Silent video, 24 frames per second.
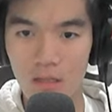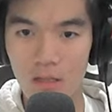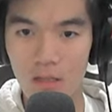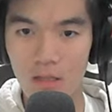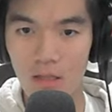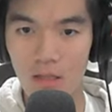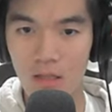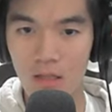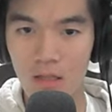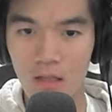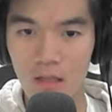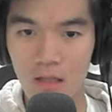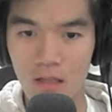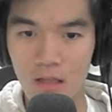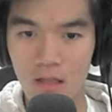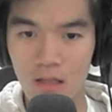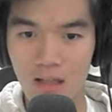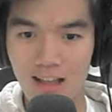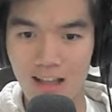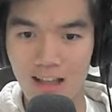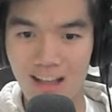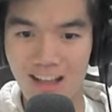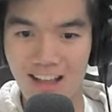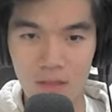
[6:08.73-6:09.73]
Oh my
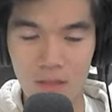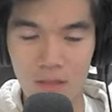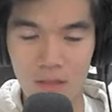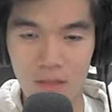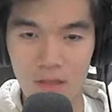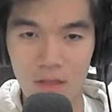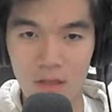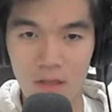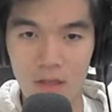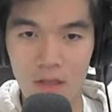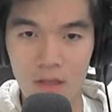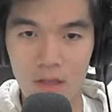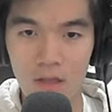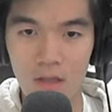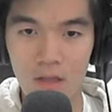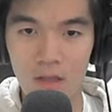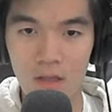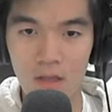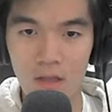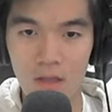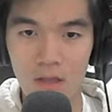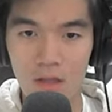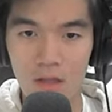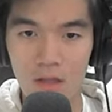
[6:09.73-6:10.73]
gosh. Wait, wait, wait,
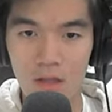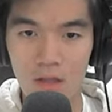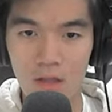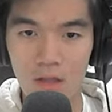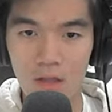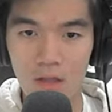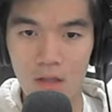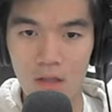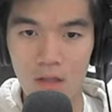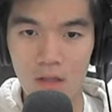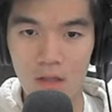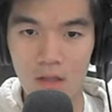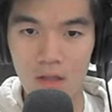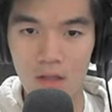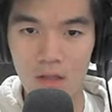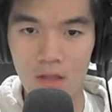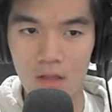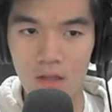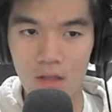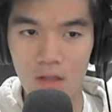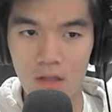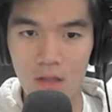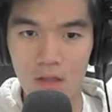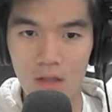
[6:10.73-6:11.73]
there's this dude I have to
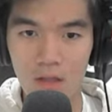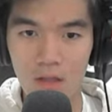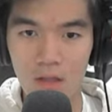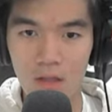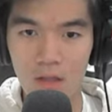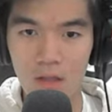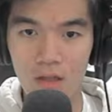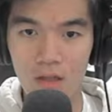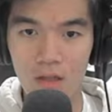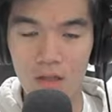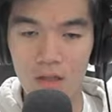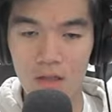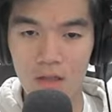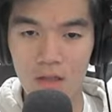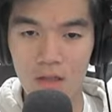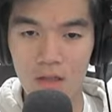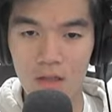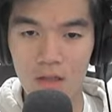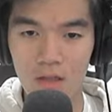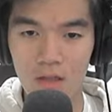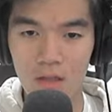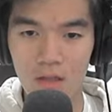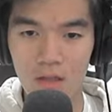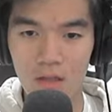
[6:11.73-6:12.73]
hunt.
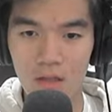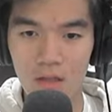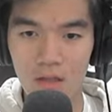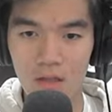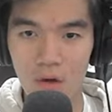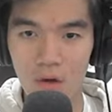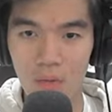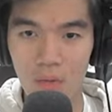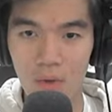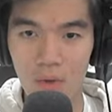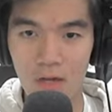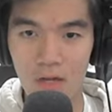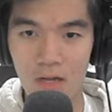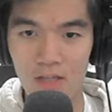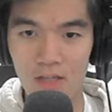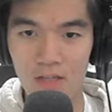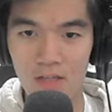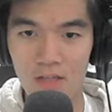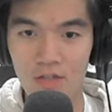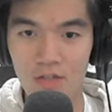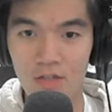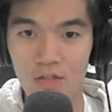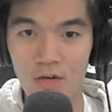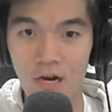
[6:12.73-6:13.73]
Oh my god, they're
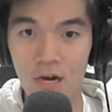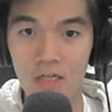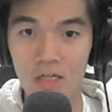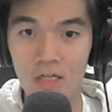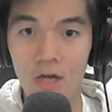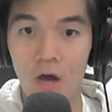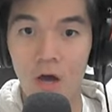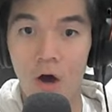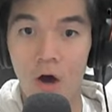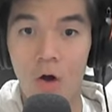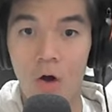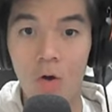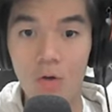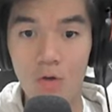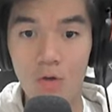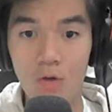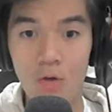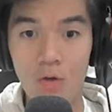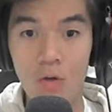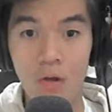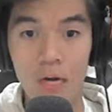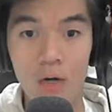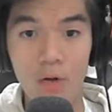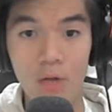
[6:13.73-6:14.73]
trash. Oh, oh no, so do
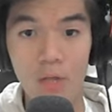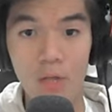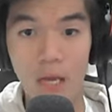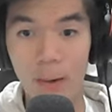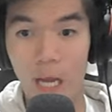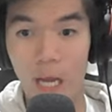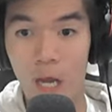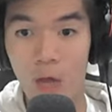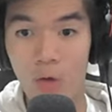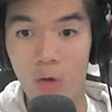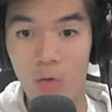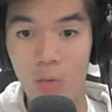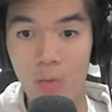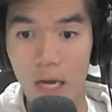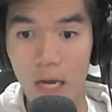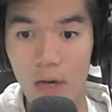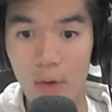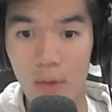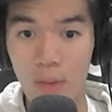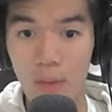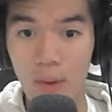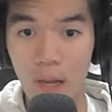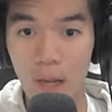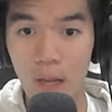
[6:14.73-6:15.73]
not go that way. Do not oh go Oh my
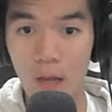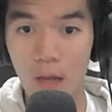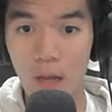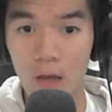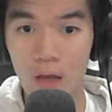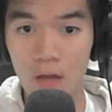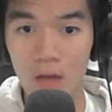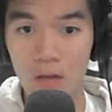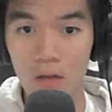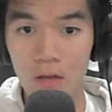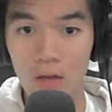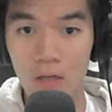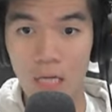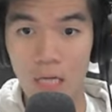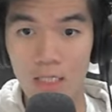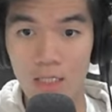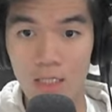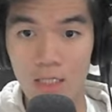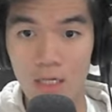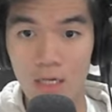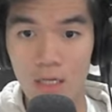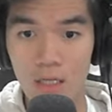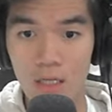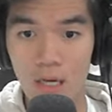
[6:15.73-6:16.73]
gosh, oh my gosh, guys, oh my
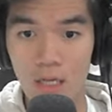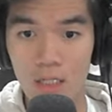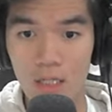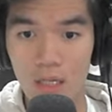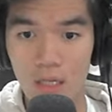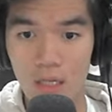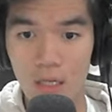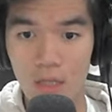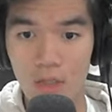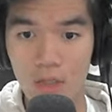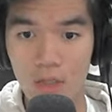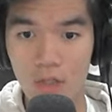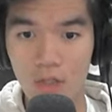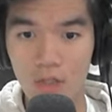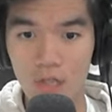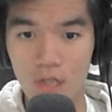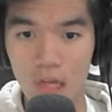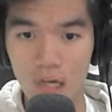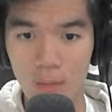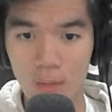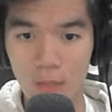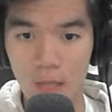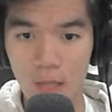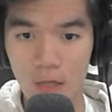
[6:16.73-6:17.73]
gosh. Guys, oh my guys, there's a slug on
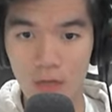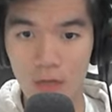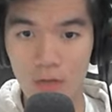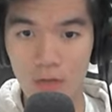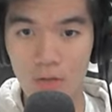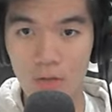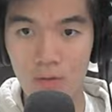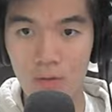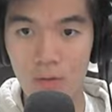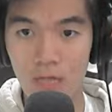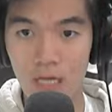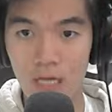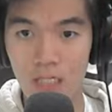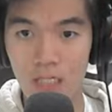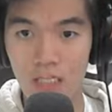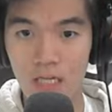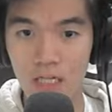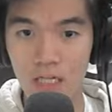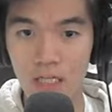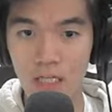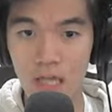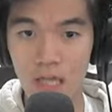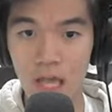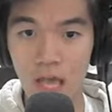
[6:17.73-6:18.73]
me. Get out, get guys, out, guys,
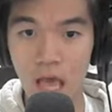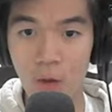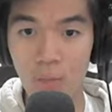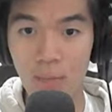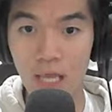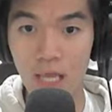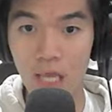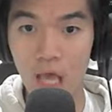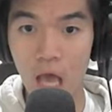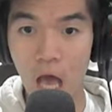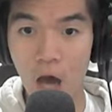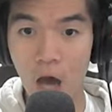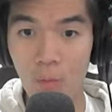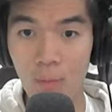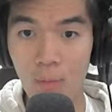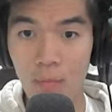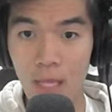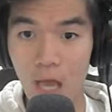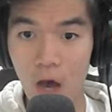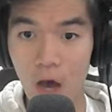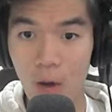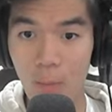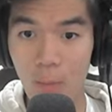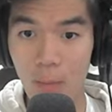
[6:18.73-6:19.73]
guys, help me, help me,
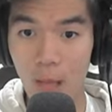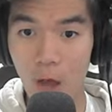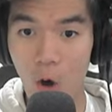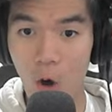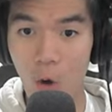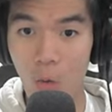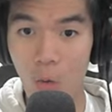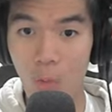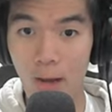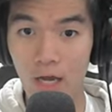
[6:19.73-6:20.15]
help me. Oh my god.